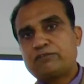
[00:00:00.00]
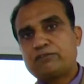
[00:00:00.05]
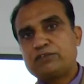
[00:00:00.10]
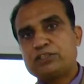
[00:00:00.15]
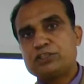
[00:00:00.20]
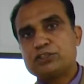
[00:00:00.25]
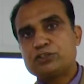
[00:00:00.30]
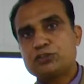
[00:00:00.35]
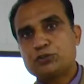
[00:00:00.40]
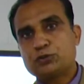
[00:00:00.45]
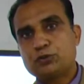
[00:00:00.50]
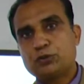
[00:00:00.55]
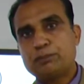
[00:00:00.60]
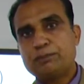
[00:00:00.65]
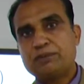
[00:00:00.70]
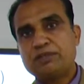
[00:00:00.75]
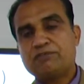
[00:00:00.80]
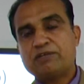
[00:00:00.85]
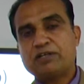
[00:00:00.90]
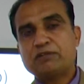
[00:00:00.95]
equation should
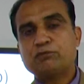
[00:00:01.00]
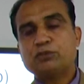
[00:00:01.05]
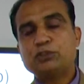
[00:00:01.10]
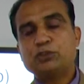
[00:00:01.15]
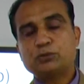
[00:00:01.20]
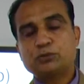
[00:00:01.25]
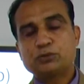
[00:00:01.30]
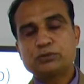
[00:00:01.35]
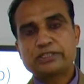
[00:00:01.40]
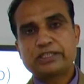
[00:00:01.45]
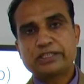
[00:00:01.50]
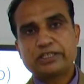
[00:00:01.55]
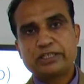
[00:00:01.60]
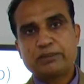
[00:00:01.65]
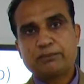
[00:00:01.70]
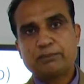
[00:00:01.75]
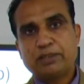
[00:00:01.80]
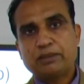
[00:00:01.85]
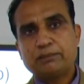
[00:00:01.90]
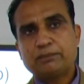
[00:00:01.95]
be when we use the
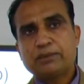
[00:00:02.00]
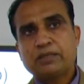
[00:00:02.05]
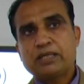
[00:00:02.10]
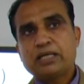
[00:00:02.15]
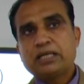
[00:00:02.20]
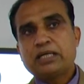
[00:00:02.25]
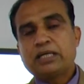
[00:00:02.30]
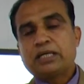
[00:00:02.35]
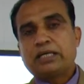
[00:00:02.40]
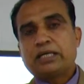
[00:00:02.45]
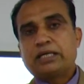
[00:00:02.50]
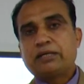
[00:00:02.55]
K map?